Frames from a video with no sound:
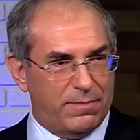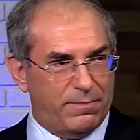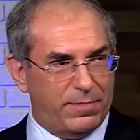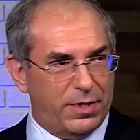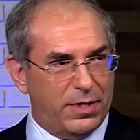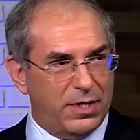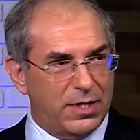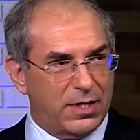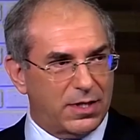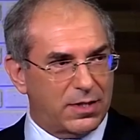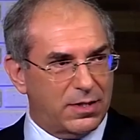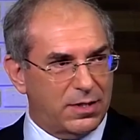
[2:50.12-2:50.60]

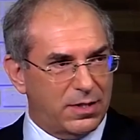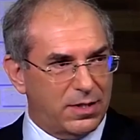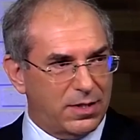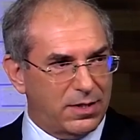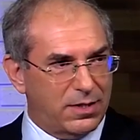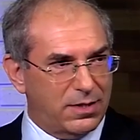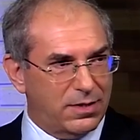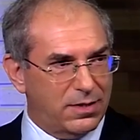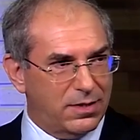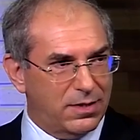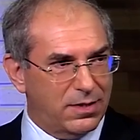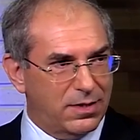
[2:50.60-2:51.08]

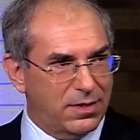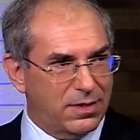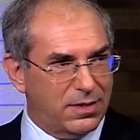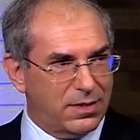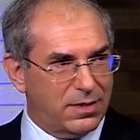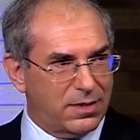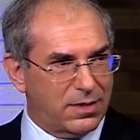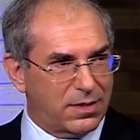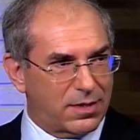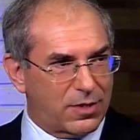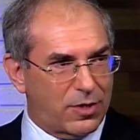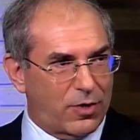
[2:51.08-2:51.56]
politically
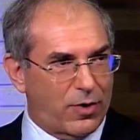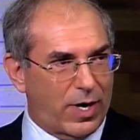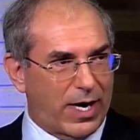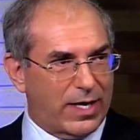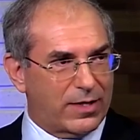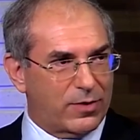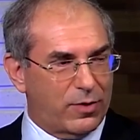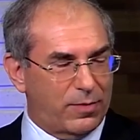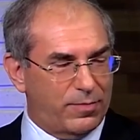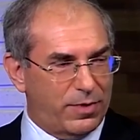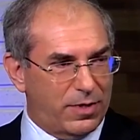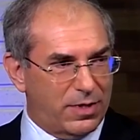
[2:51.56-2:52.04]

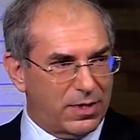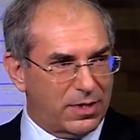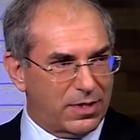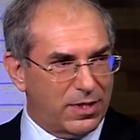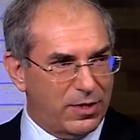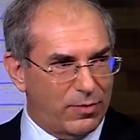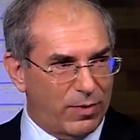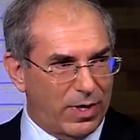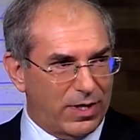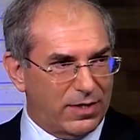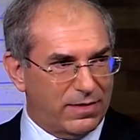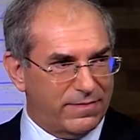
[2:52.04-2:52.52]
correct or politically
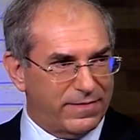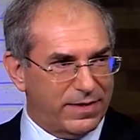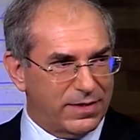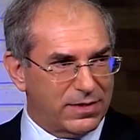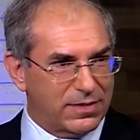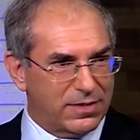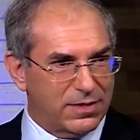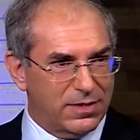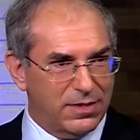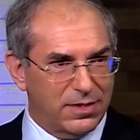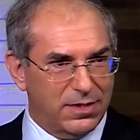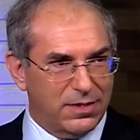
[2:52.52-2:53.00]

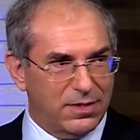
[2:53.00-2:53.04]
relevant.